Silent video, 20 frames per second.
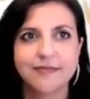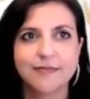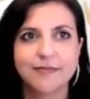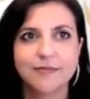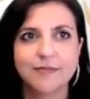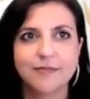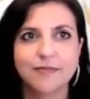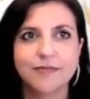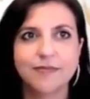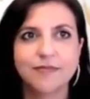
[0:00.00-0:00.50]

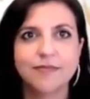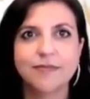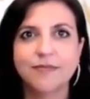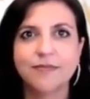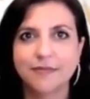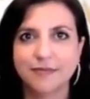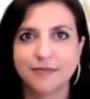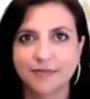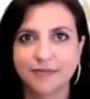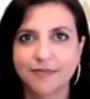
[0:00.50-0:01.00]

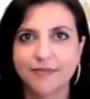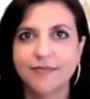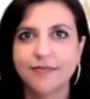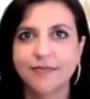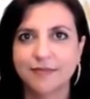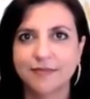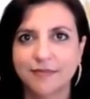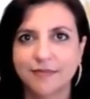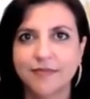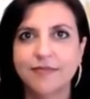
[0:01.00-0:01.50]

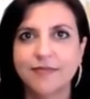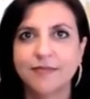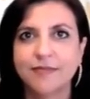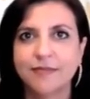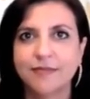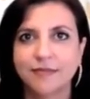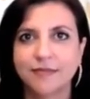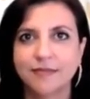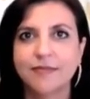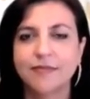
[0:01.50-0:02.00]

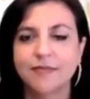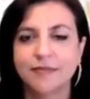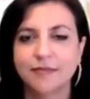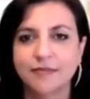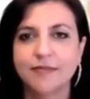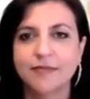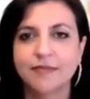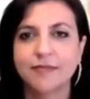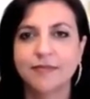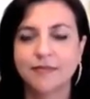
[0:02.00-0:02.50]

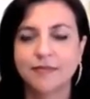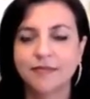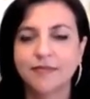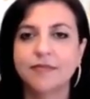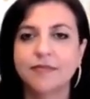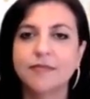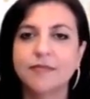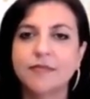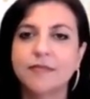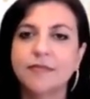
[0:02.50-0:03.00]

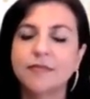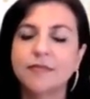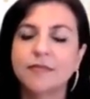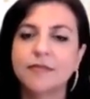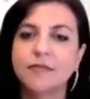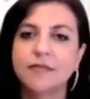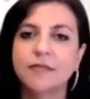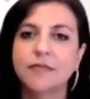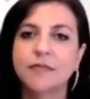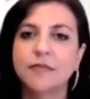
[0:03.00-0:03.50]

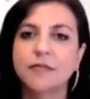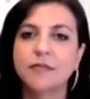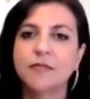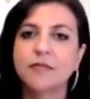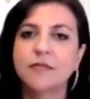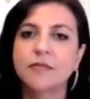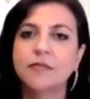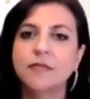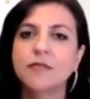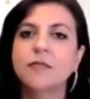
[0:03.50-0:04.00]

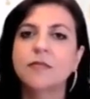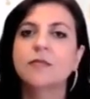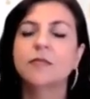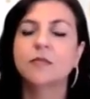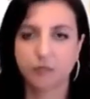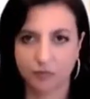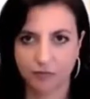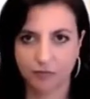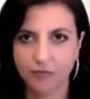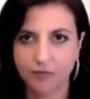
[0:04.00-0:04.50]

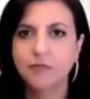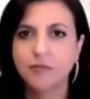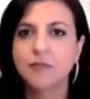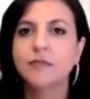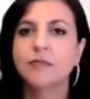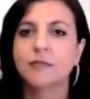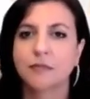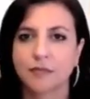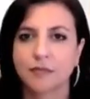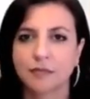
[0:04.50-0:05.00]

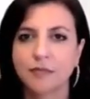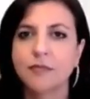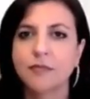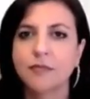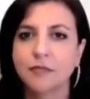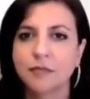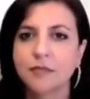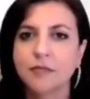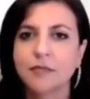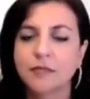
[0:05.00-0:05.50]

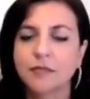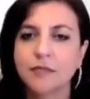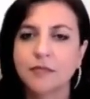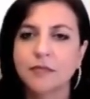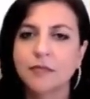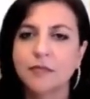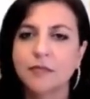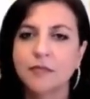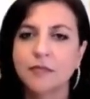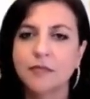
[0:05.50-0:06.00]

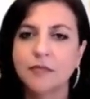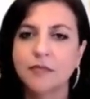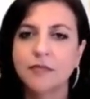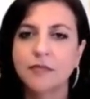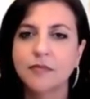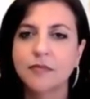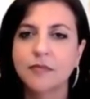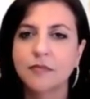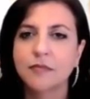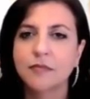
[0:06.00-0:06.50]

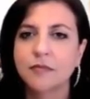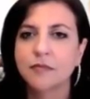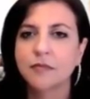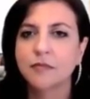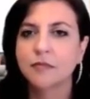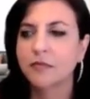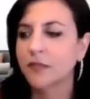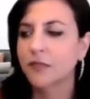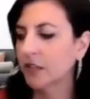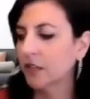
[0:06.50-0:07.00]

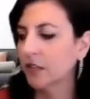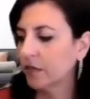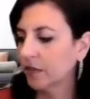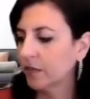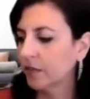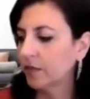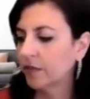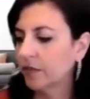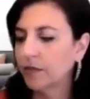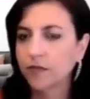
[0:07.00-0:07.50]

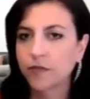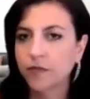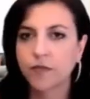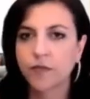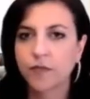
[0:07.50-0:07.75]
(silent)